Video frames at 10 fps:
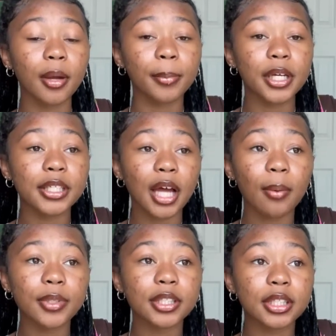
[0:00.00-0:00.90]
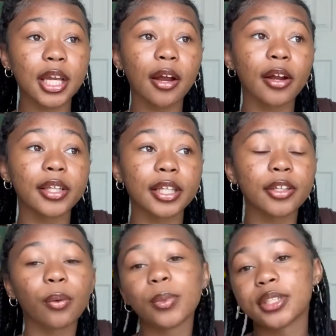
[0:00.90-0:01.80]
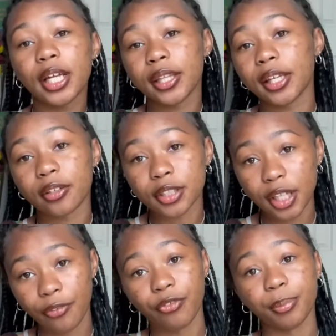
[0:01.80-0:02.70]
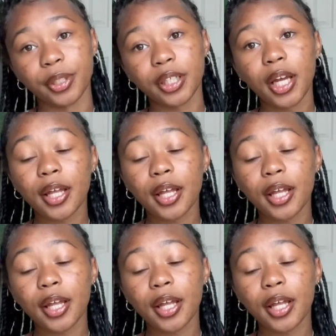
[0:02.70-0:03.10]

because I was scared that there was nothing else left for me,